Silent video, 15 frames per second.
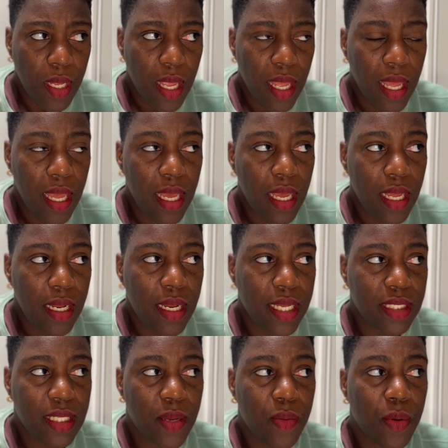And
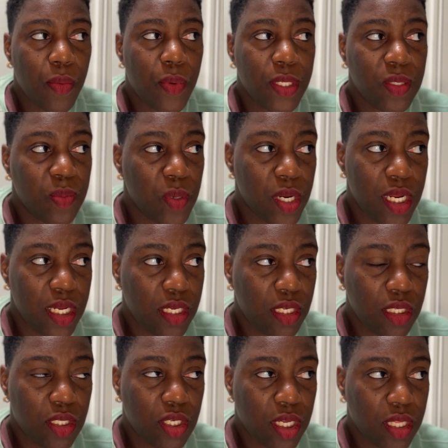as they were whispering in
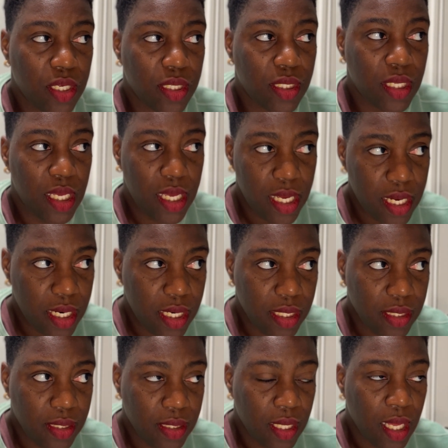each other's
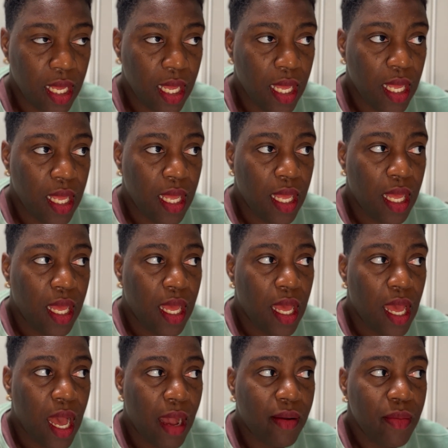ears,
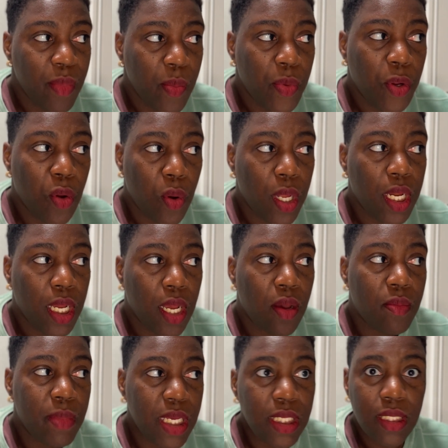I remember going to go
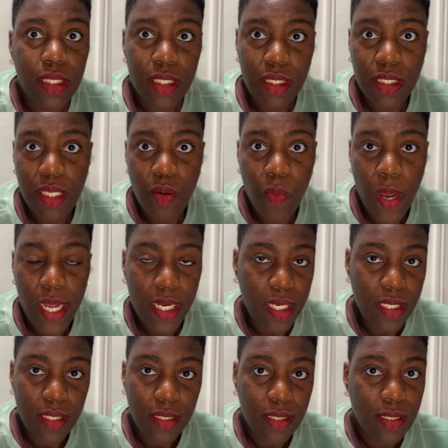meet CeCe
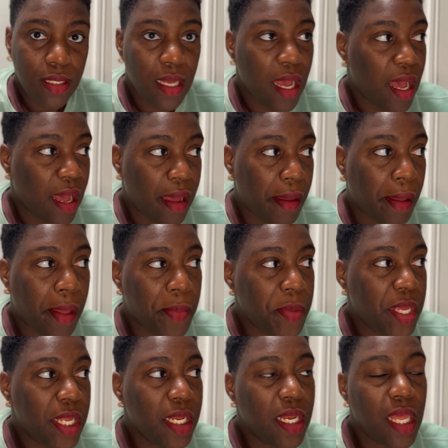Winans. I
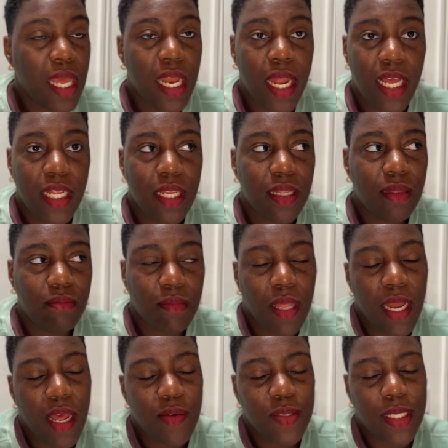mean, and I
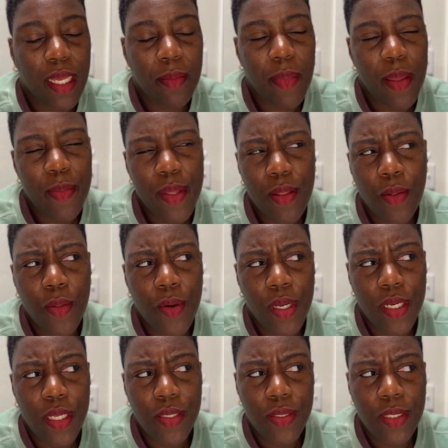and I was like, maybe the
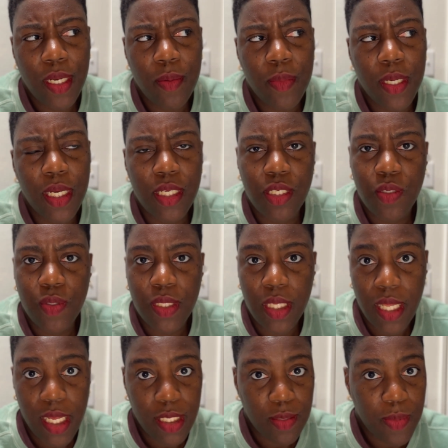Lord used her because she was the
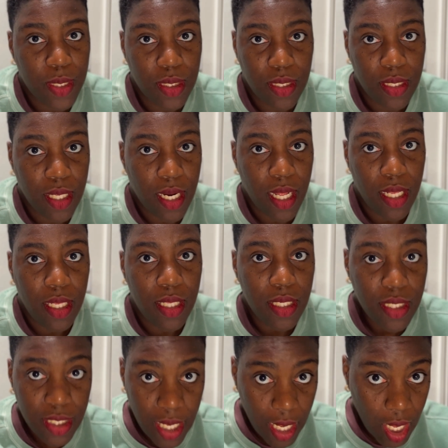last person that I
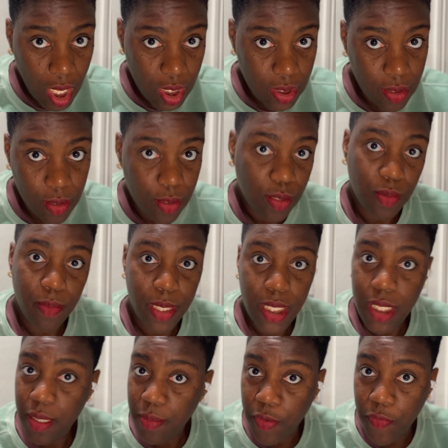looked at on social
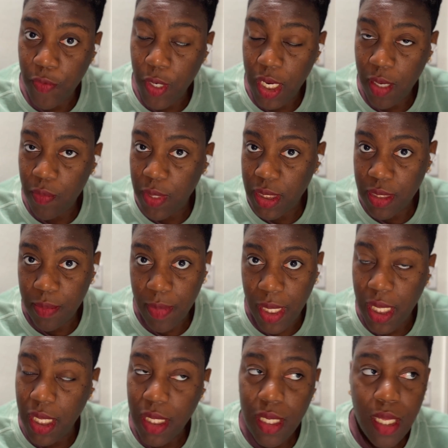media before I went to
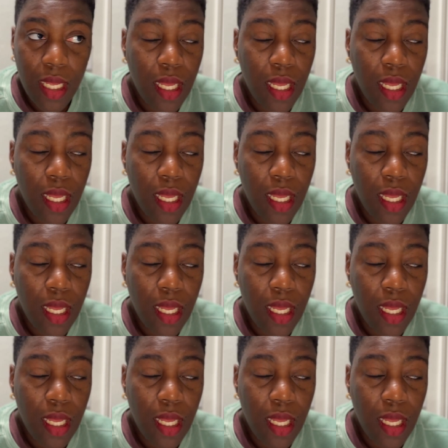bed.